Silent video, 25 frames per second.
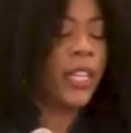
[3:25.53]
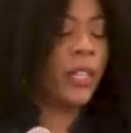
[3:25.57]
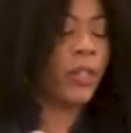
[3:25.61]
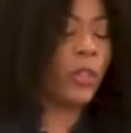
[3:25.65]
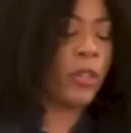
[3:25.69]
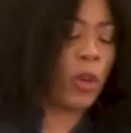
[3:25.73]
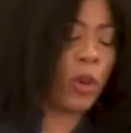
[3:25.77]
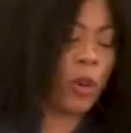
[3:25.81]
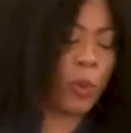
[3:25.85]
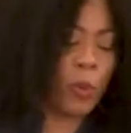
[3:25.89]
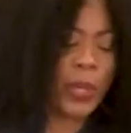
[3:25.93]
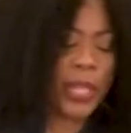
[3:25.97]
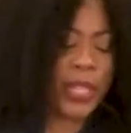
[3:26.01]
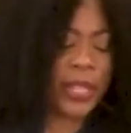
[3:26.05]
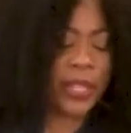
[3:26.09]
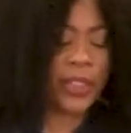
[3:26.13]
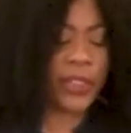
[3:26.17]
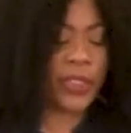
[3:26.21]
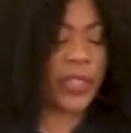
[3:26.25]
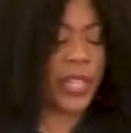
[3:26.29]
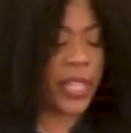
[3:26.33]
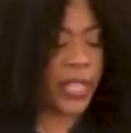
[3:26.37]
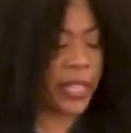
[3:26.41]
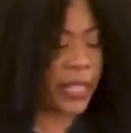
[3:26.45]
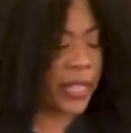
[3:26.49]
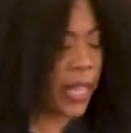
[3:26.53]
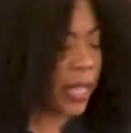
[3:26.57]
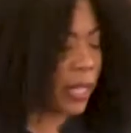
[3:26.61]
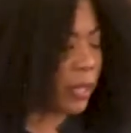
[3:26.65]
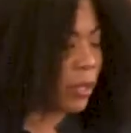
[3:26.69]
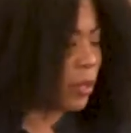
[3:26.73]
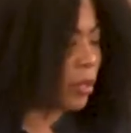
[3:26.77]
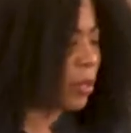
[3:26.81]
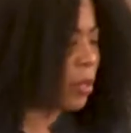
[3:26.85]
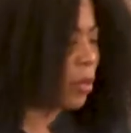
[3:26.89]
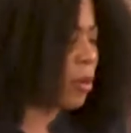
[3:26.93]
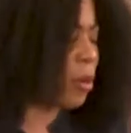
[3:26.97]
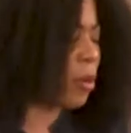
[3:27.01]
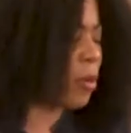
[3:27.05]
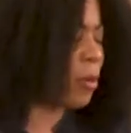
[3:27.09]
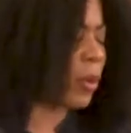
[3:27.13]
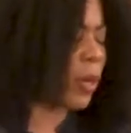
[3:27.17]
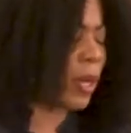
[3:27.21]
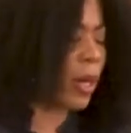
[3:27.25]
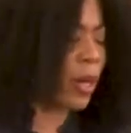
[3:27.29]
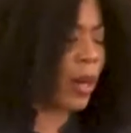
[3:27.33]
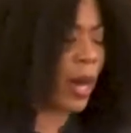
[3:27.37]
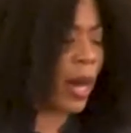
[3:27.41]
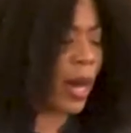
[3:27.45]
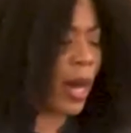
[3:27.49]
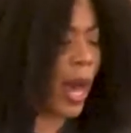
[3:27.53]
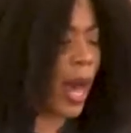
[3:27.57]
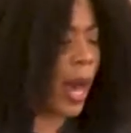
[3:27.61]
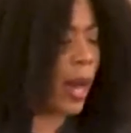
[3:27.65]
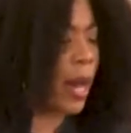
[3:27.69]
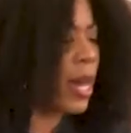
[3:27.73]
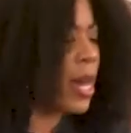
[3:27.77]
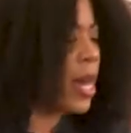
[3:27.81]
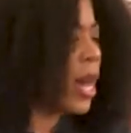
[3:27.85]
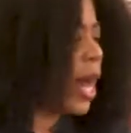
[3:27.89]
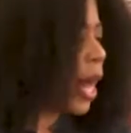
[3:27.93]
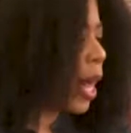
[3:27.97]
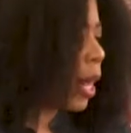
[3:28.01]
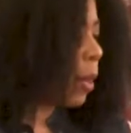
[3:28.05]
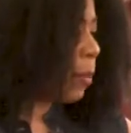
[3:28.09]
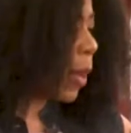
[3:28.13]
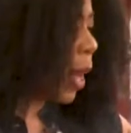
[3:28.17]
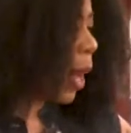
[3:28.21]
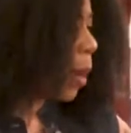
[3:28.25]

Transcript: you know, or we could think that, you know, oh, well, I, I, I'm,